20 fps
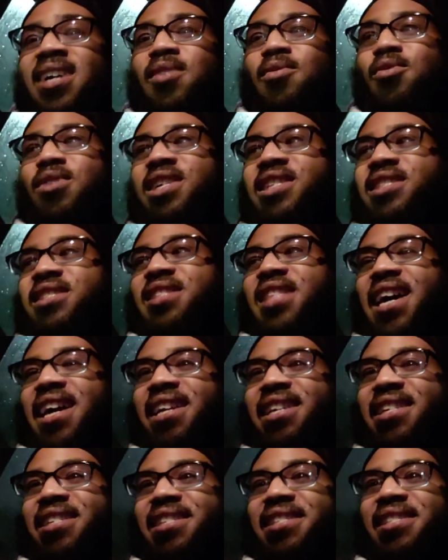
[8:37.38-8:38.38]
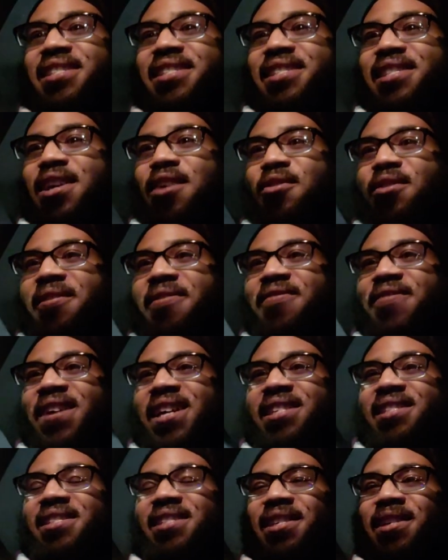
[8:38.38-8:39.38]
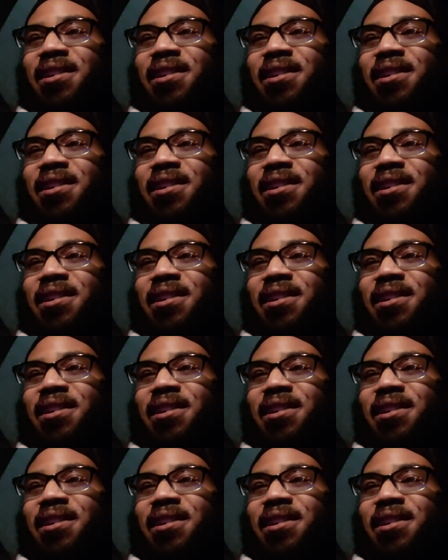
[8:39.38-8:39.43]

Which, that is so offensive.